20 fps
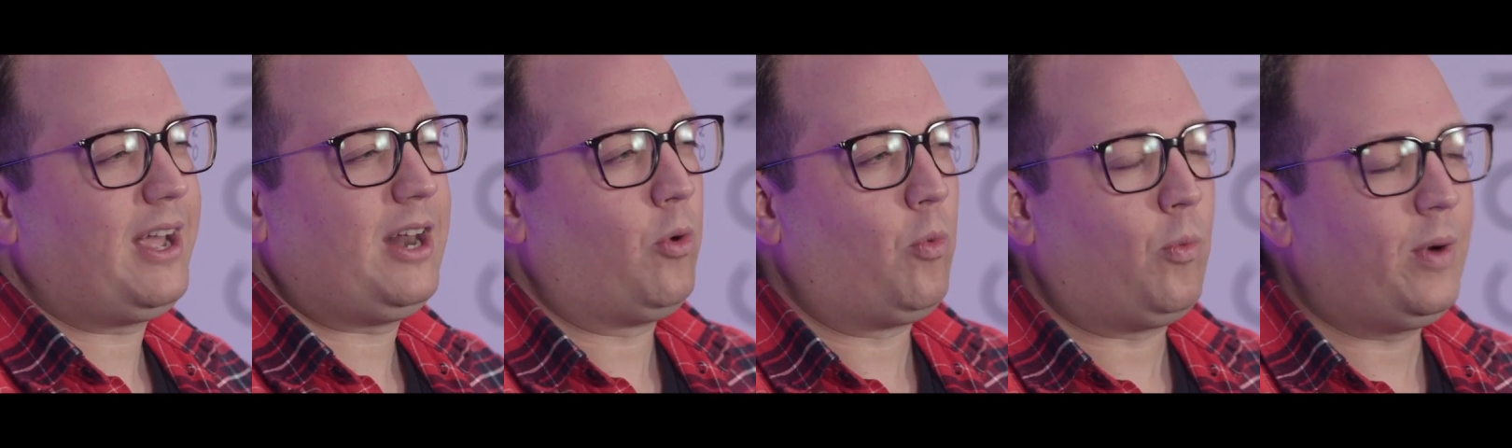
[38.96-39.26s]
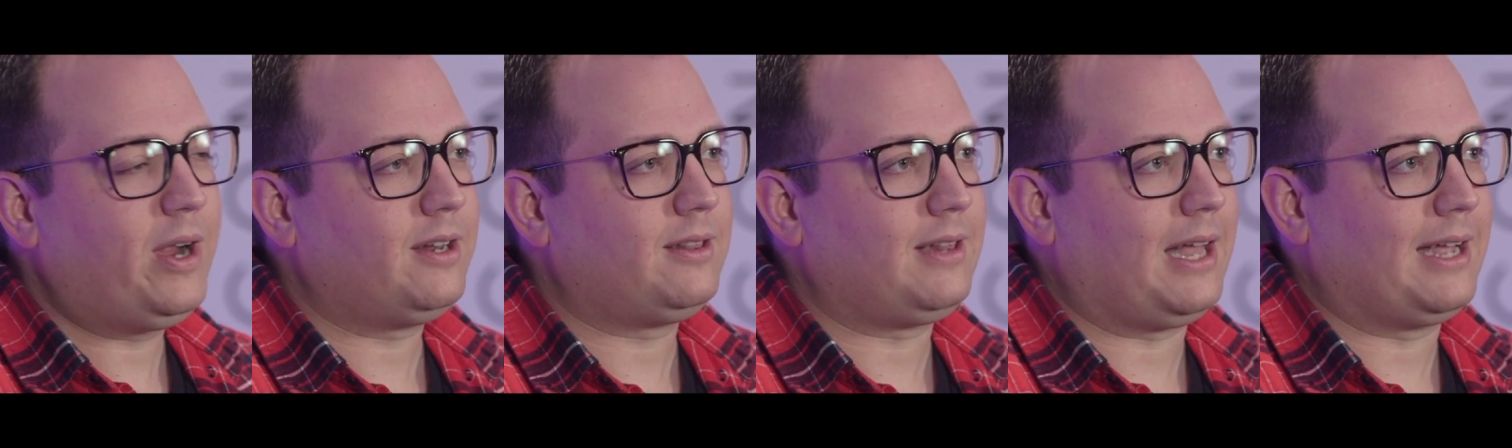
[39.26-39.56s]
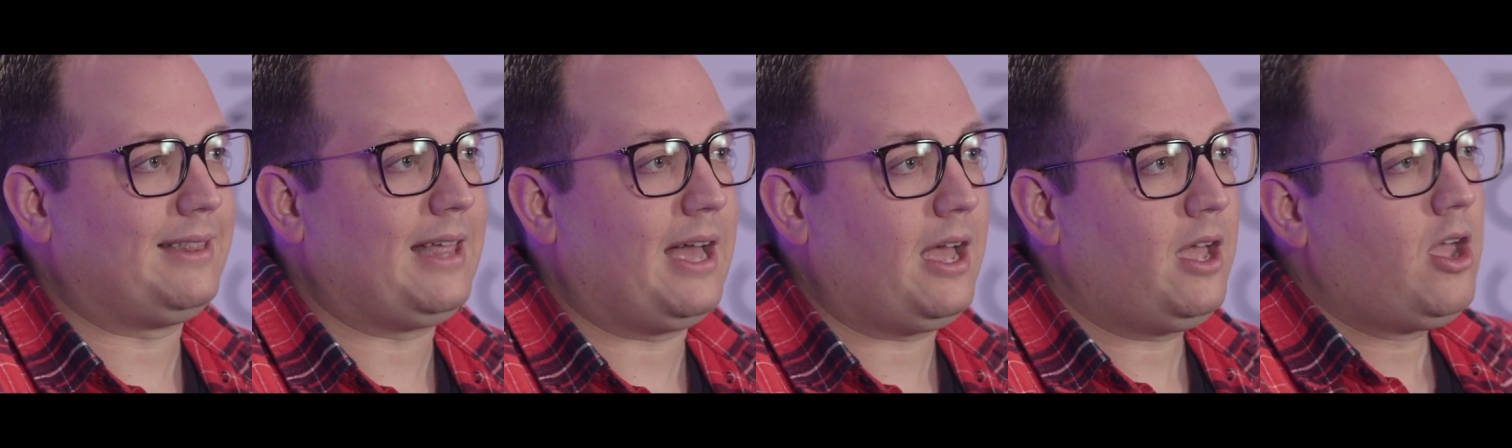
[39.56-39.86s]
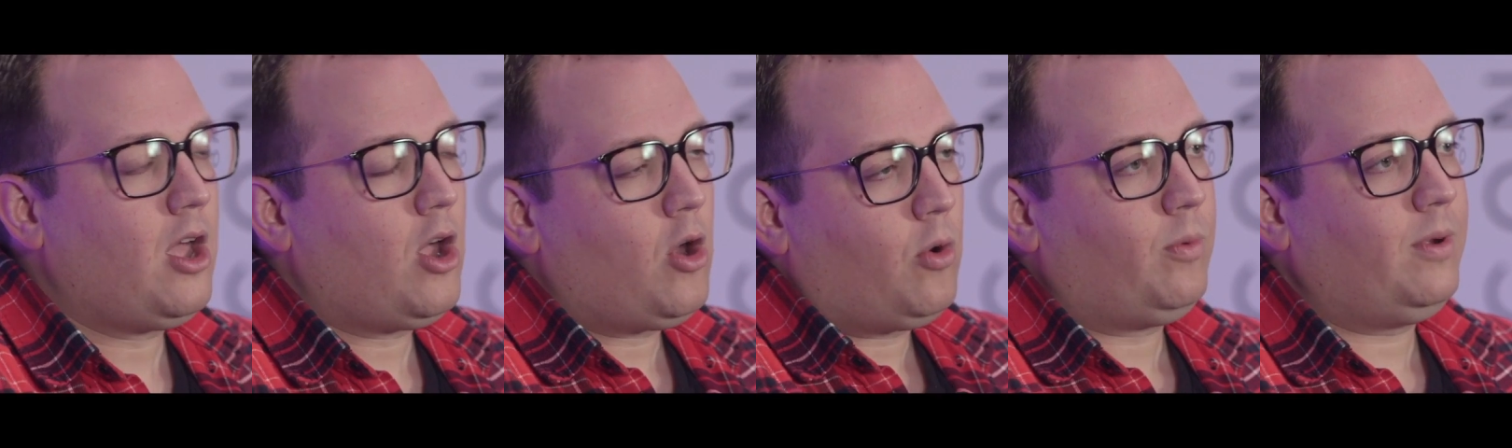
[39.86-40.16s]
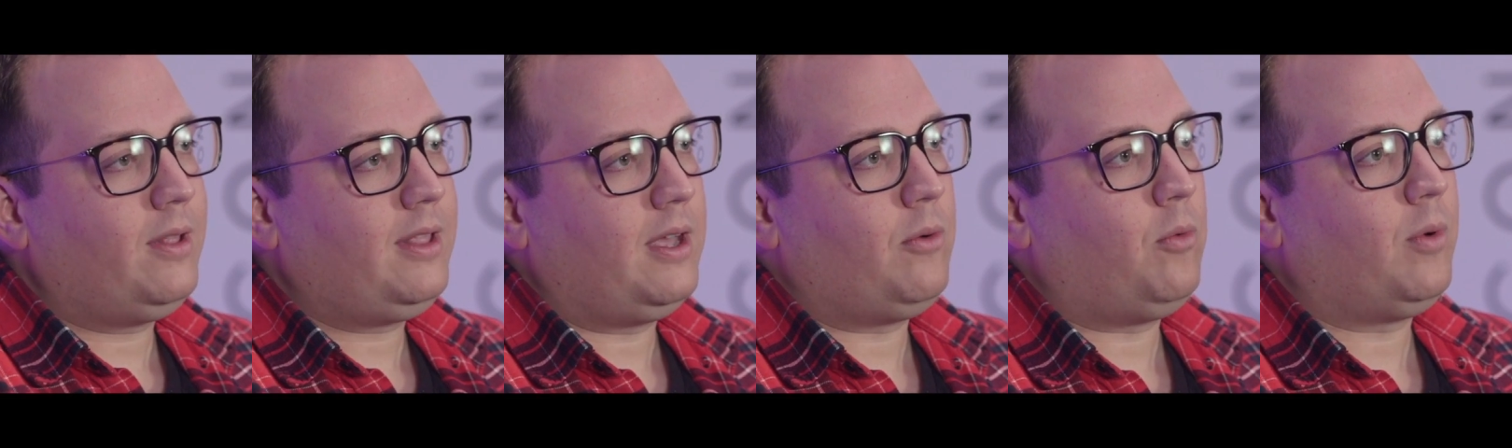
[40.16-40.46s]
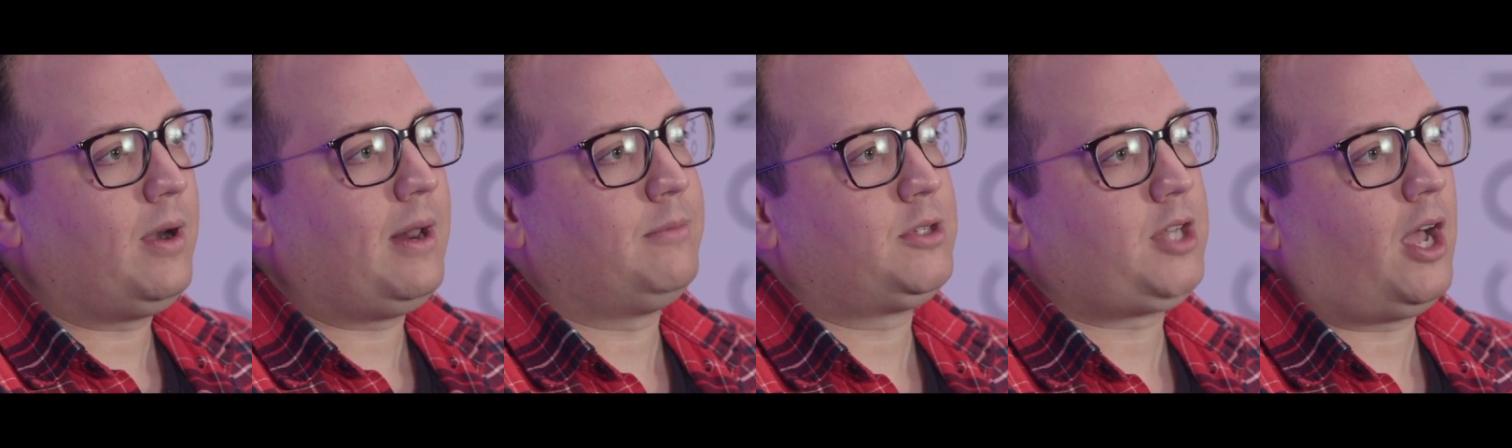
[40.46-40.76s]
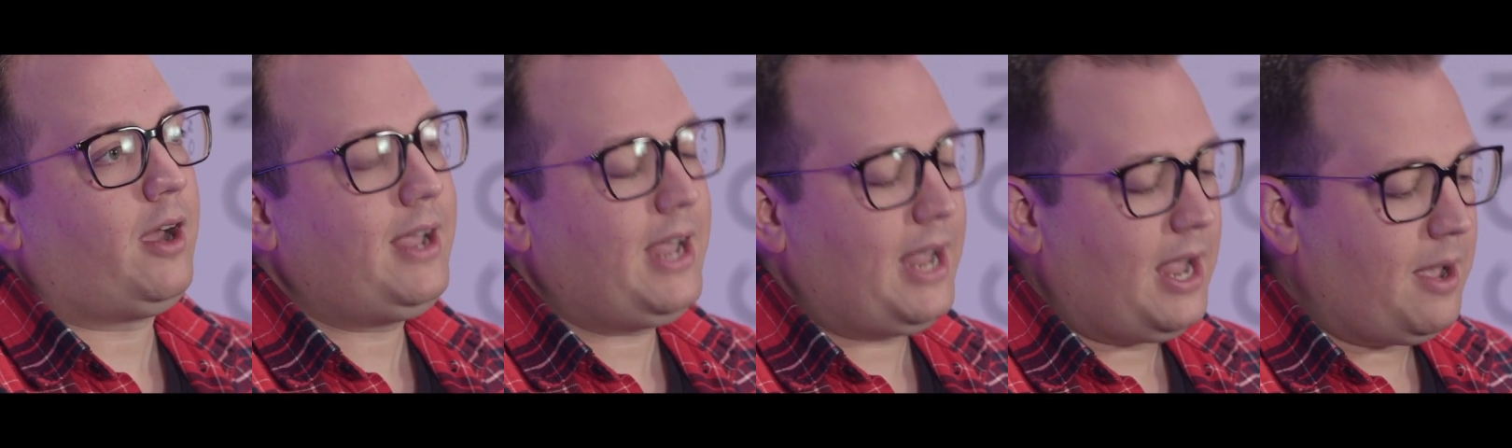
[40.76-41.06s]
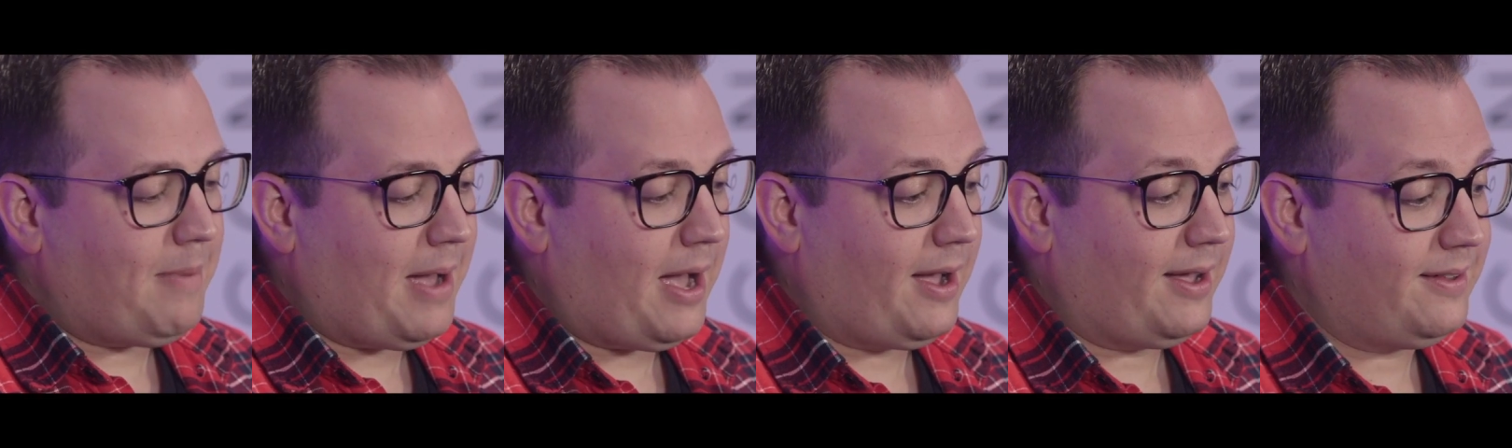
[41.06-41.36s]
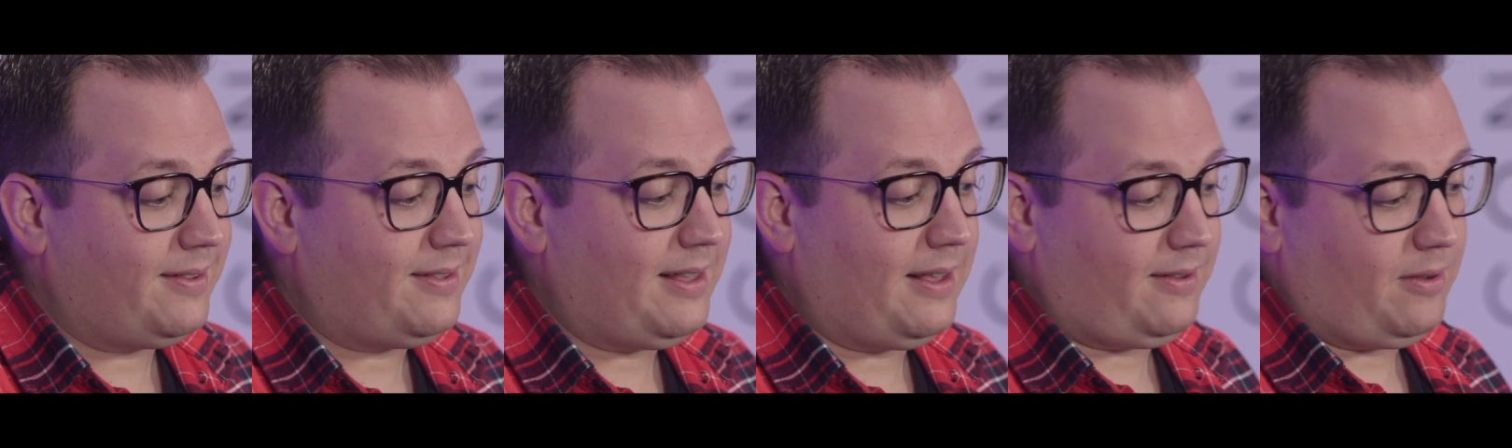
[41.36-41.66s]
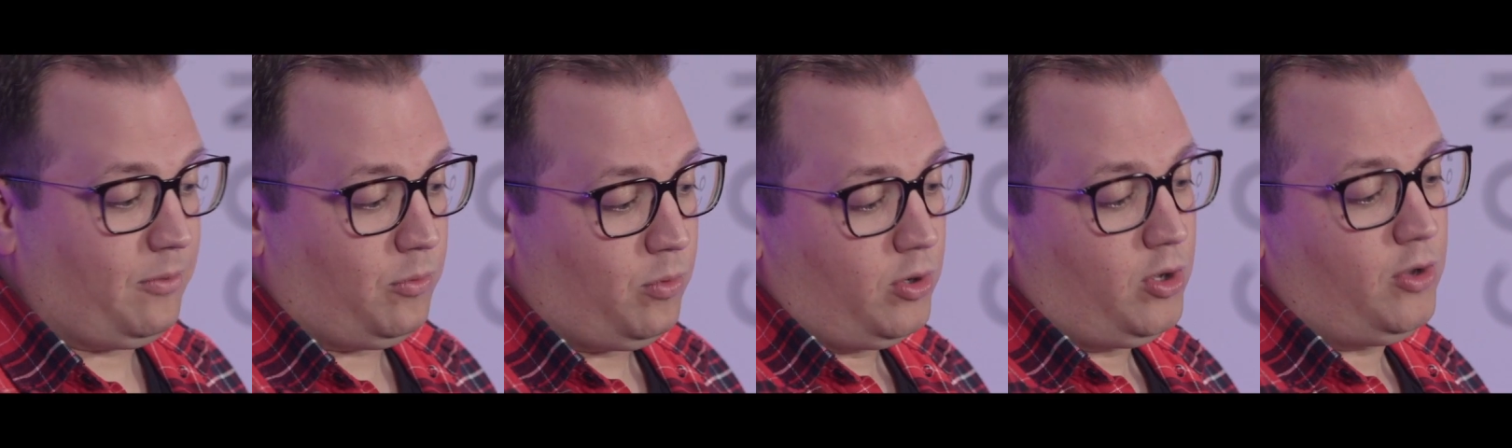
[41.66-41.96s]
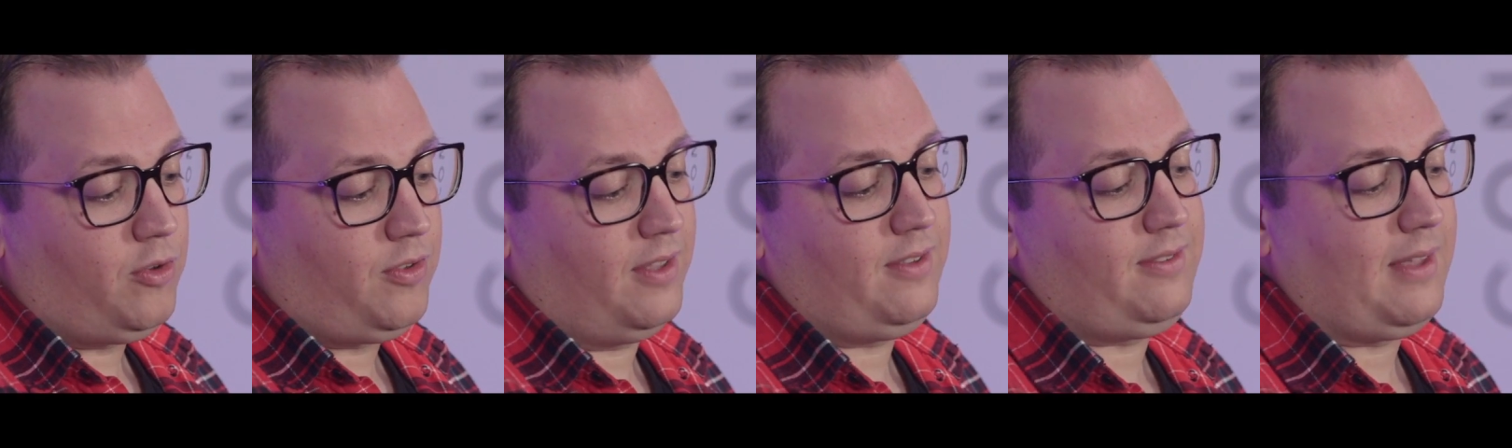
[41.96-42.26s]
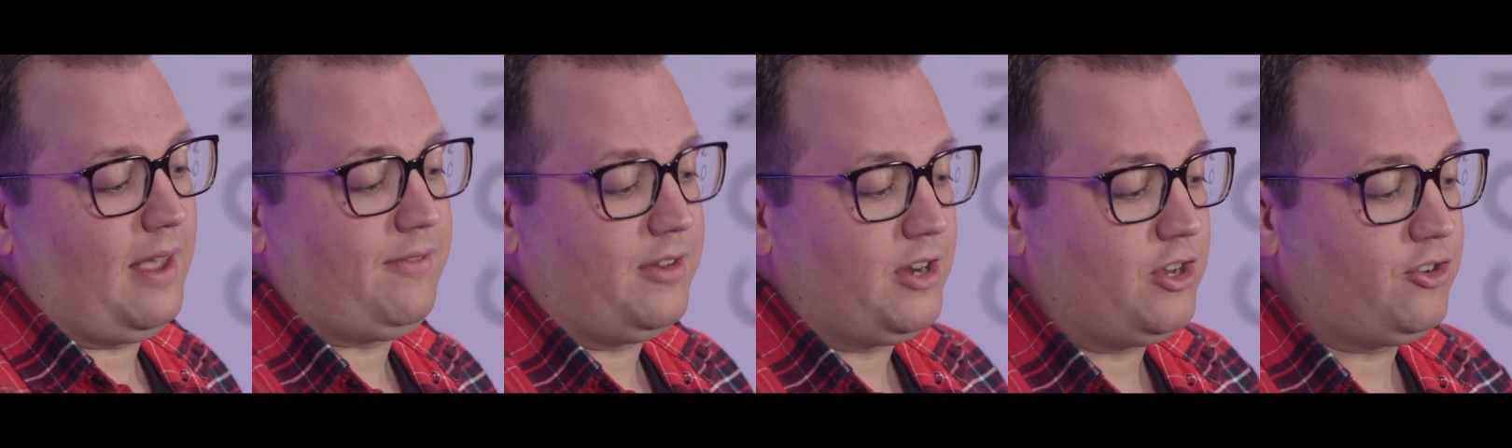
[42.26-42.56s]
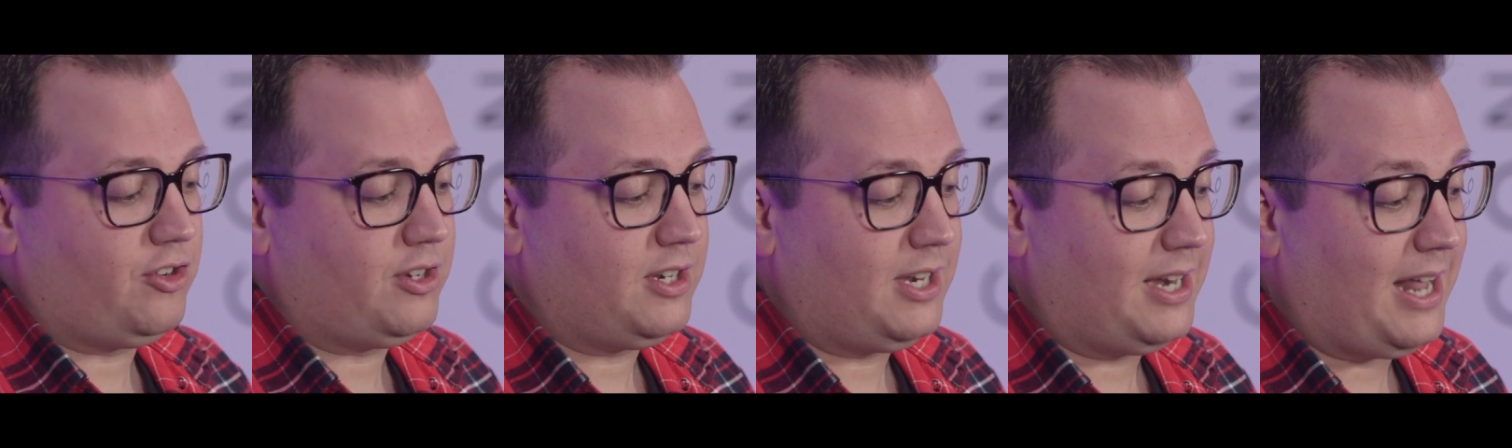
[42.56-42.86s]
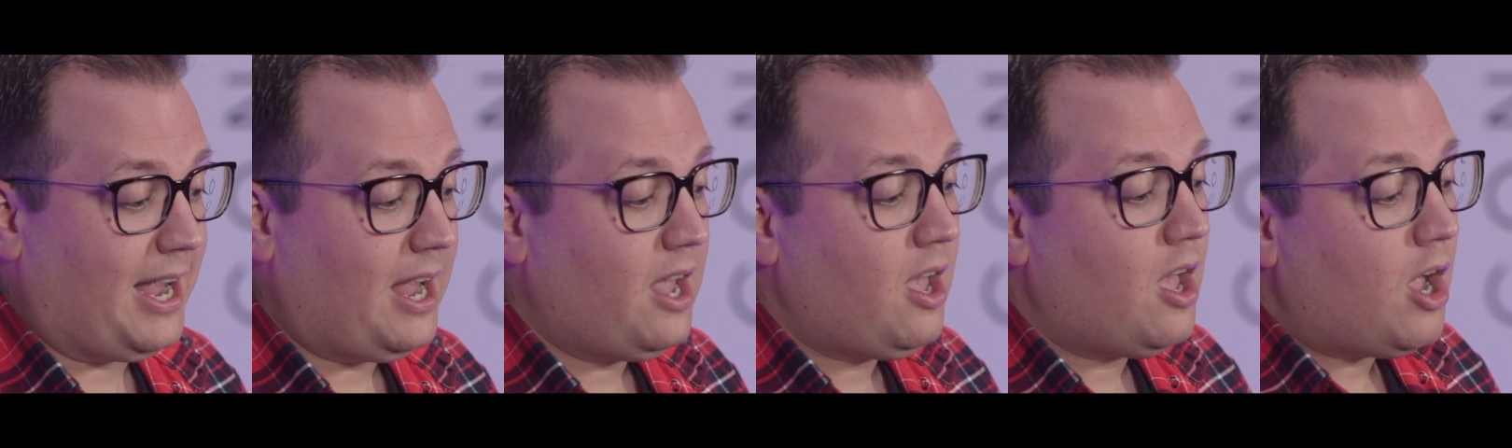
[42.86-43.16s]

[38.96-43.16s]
kind of weird like that. Really, what I'm talking about is this. So we'll use this definition today